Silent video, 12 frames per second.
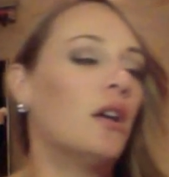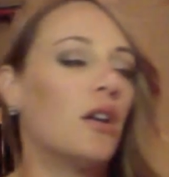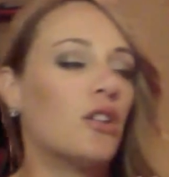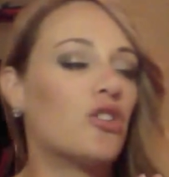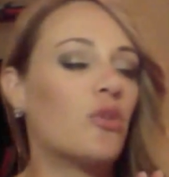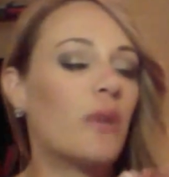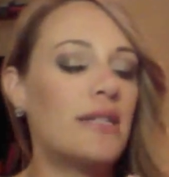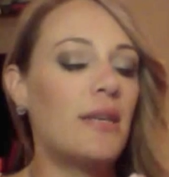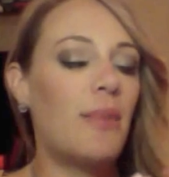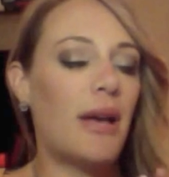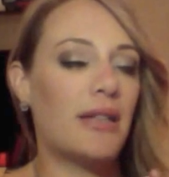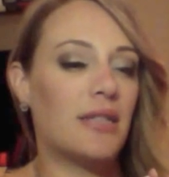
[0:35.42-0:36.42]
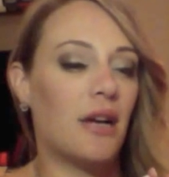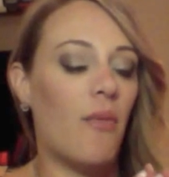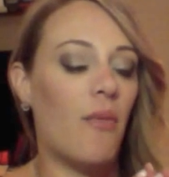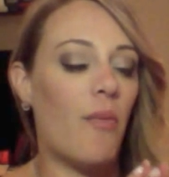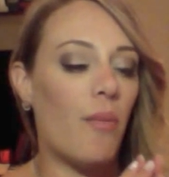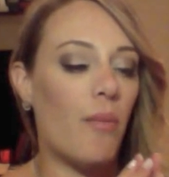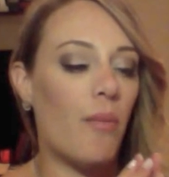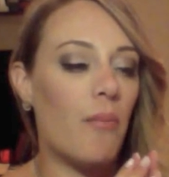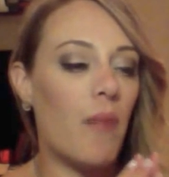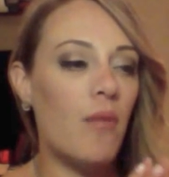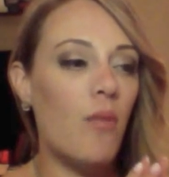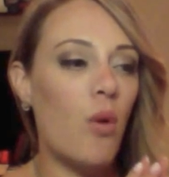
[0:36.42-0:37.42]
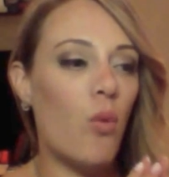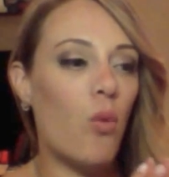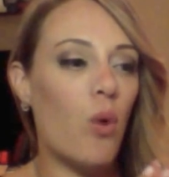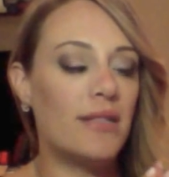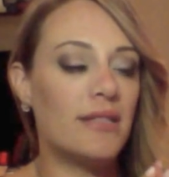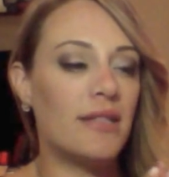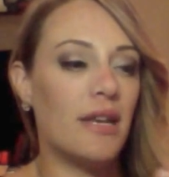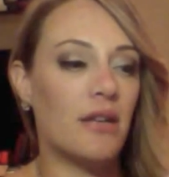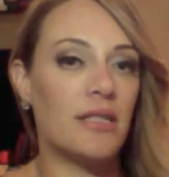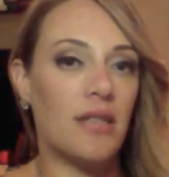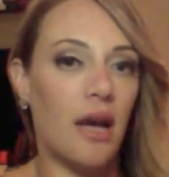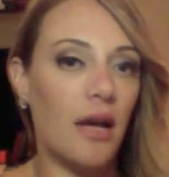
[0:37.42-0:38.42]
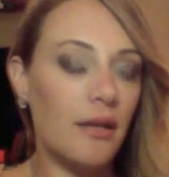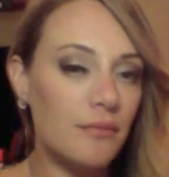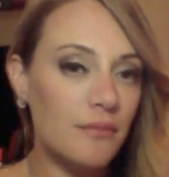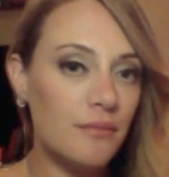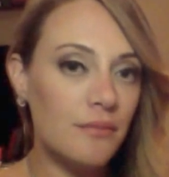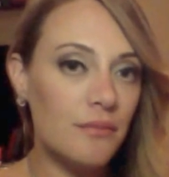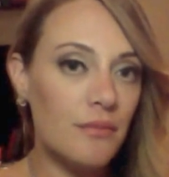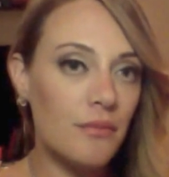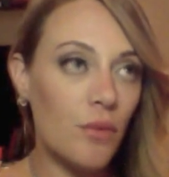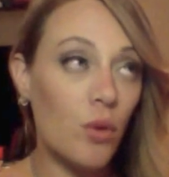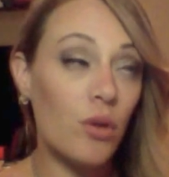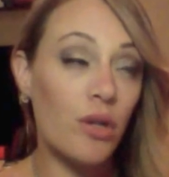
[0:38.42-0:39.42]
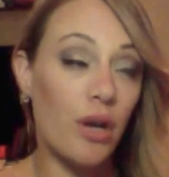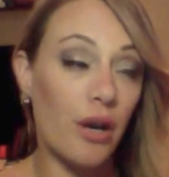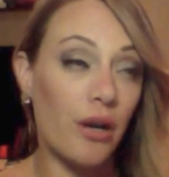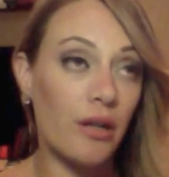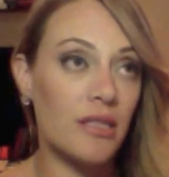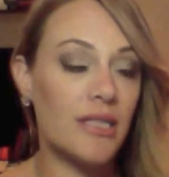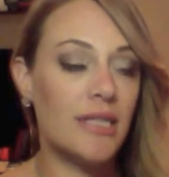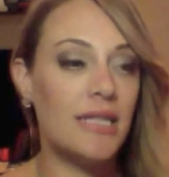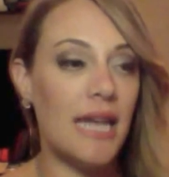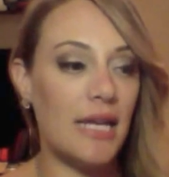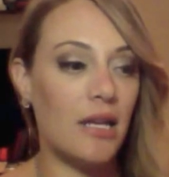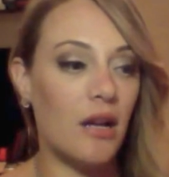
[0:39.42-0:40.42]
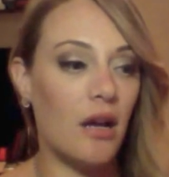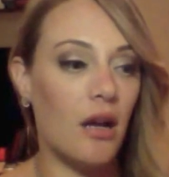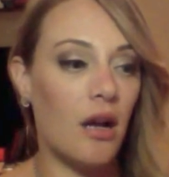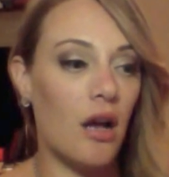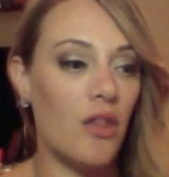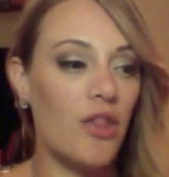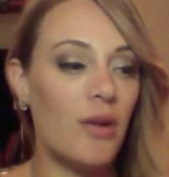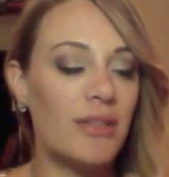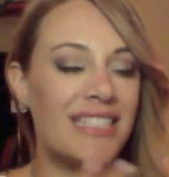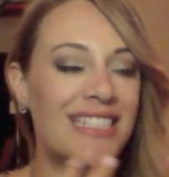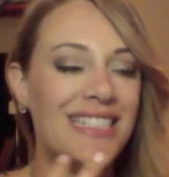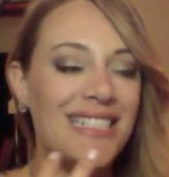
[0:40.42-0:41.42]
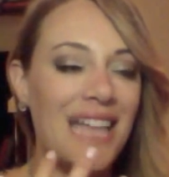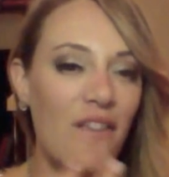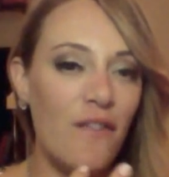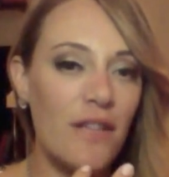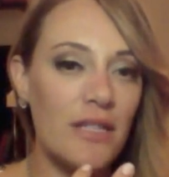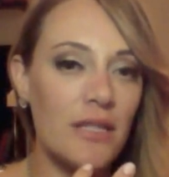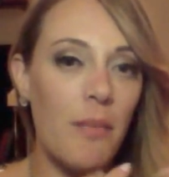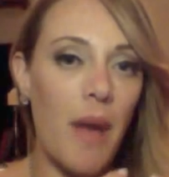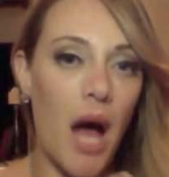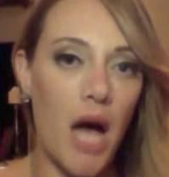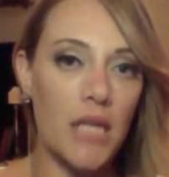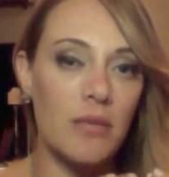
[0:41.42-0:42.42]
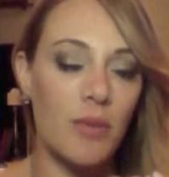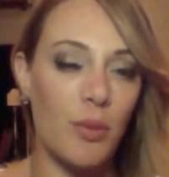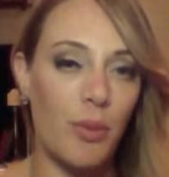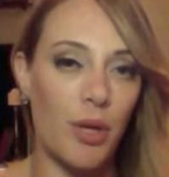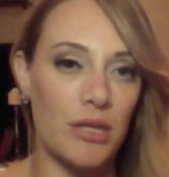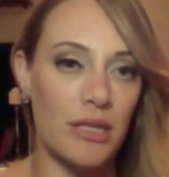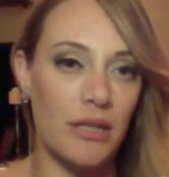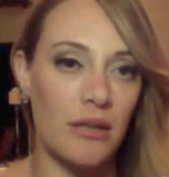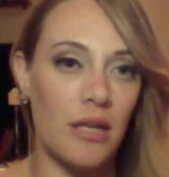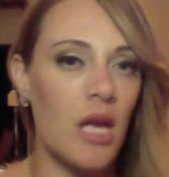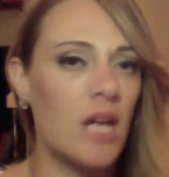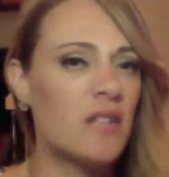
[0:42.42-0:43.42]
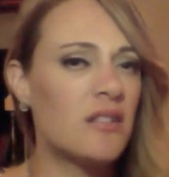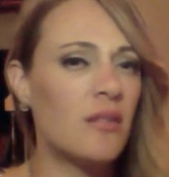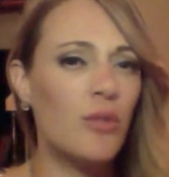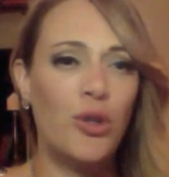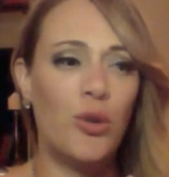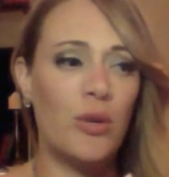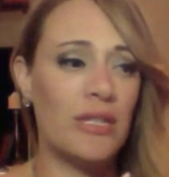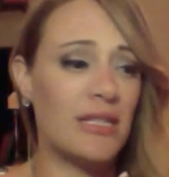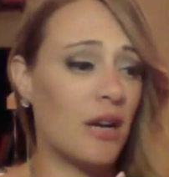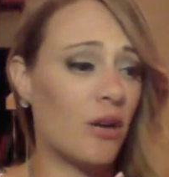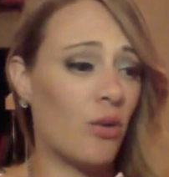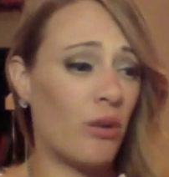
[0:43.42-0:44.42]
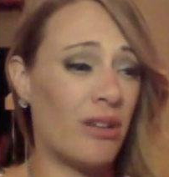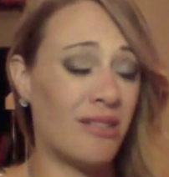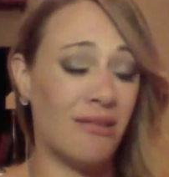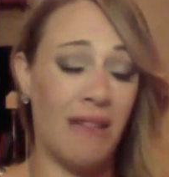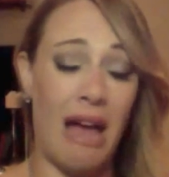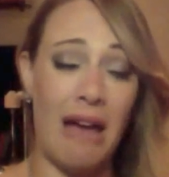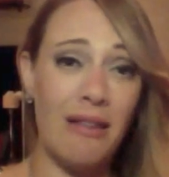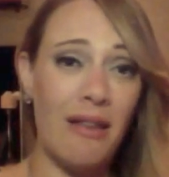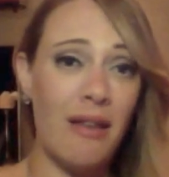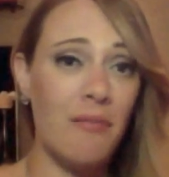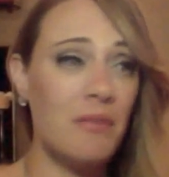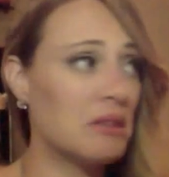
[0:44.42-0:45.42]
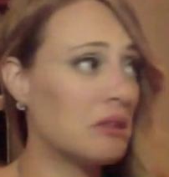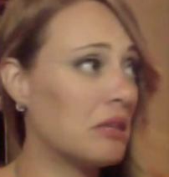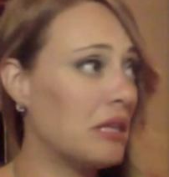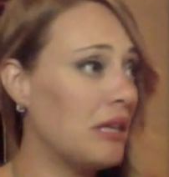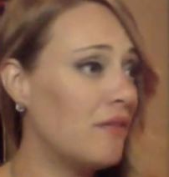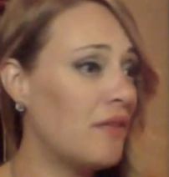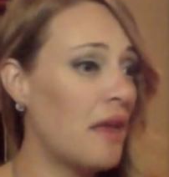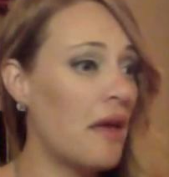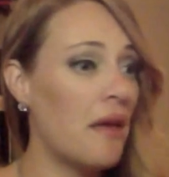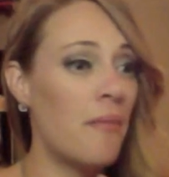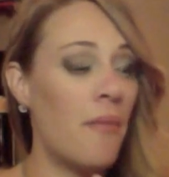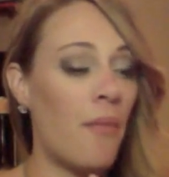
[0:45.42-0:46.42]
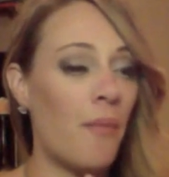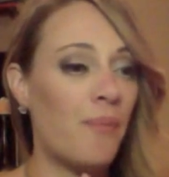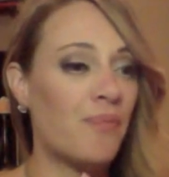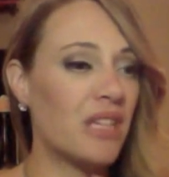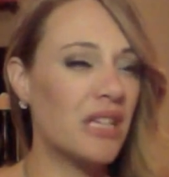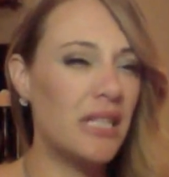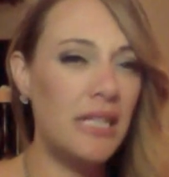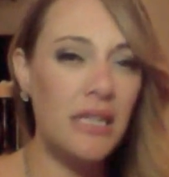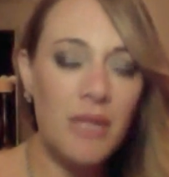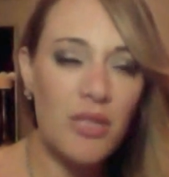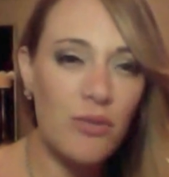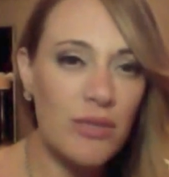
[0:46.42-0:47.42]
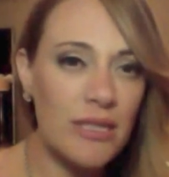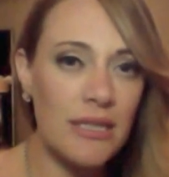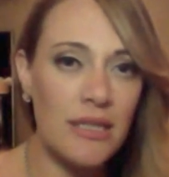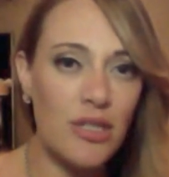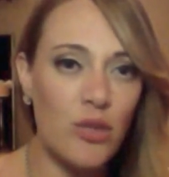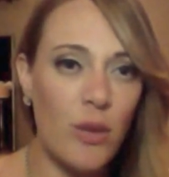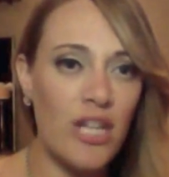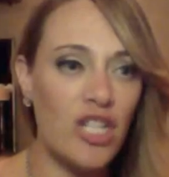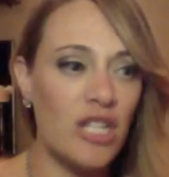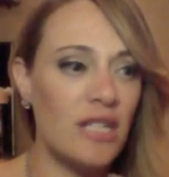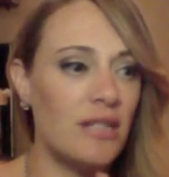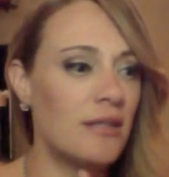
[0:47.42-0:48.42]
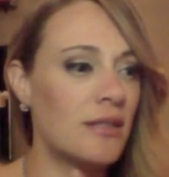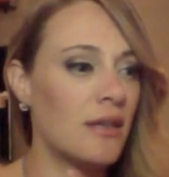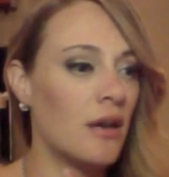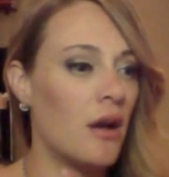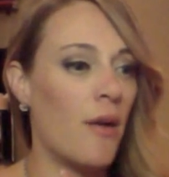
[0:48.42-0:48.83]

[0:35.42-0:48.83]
So when I say pastel, mom wants their son or daughter to date the safest possible person, someone who is not going to lie to them, leave them, lead them into risky situations,